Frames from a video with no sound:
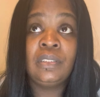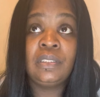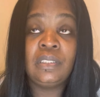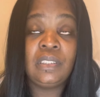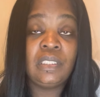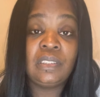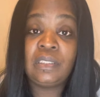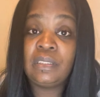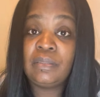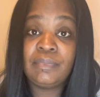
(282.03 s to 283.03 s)
to
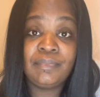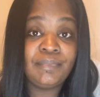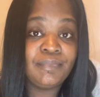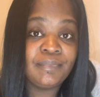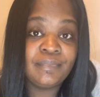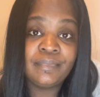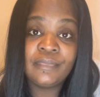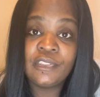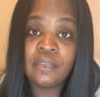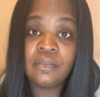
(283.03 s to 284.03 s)
just
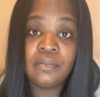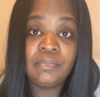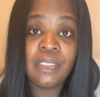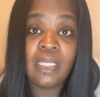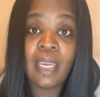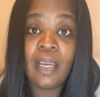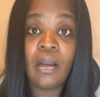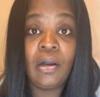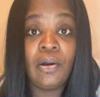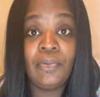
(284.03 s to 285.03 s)
be like,
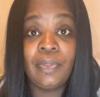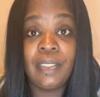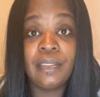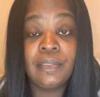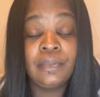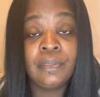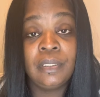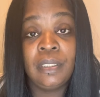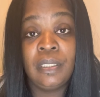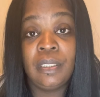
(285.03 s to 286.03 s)
oh, well,
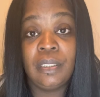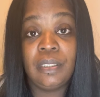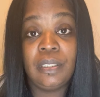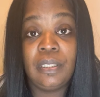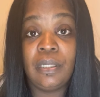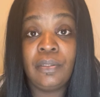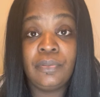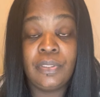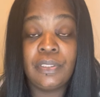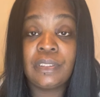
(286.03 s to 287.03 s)
you know,
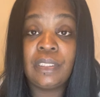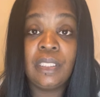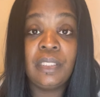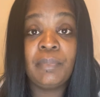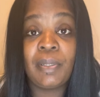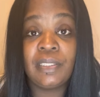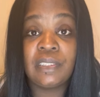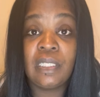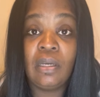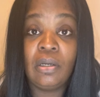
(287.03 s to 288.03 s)
there's another
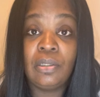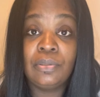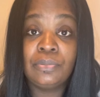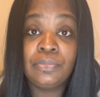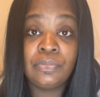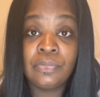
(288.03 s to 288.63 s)
person gone.